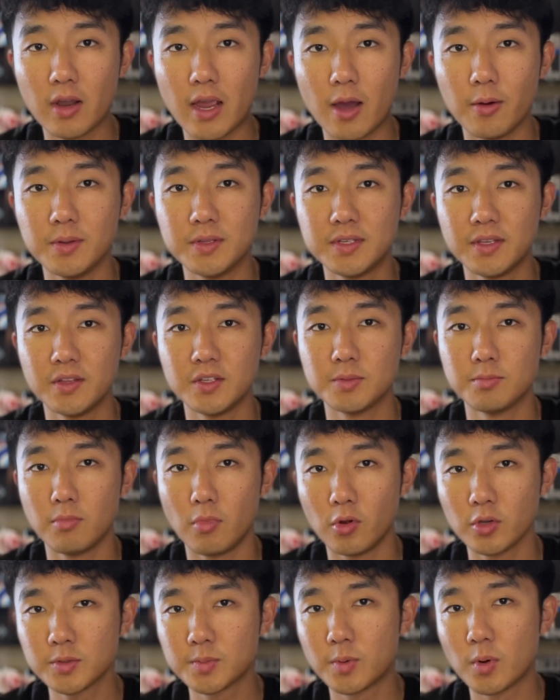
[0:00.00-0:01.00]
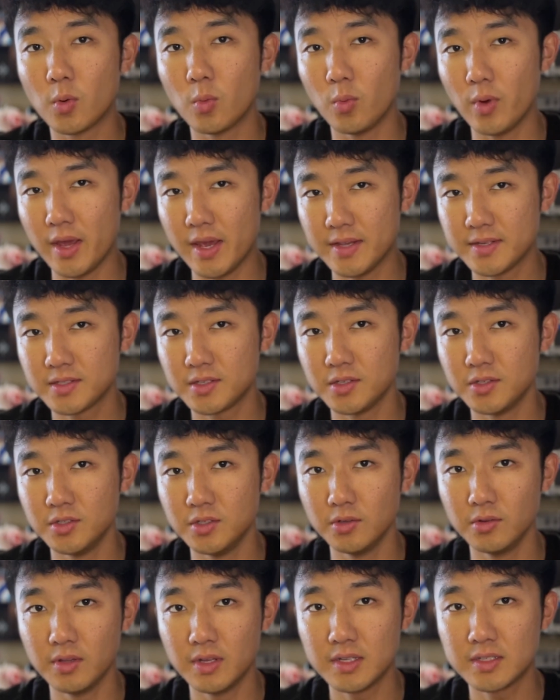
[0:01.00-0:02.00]
I would say there's multiple ways to
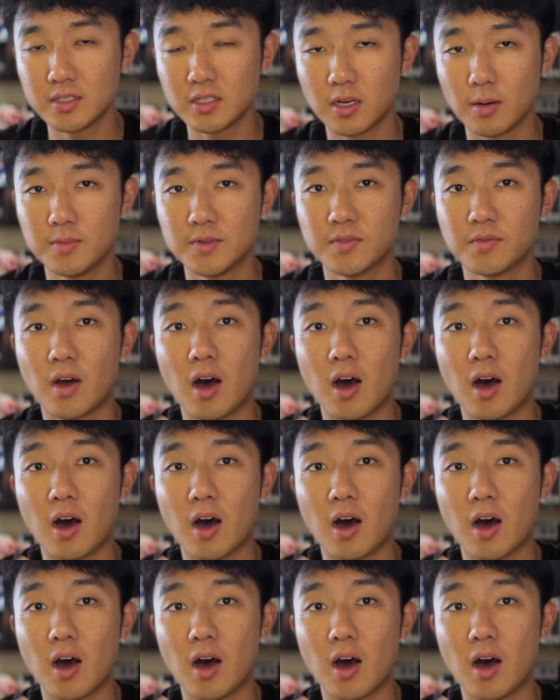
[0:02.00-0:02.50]
do this in terms of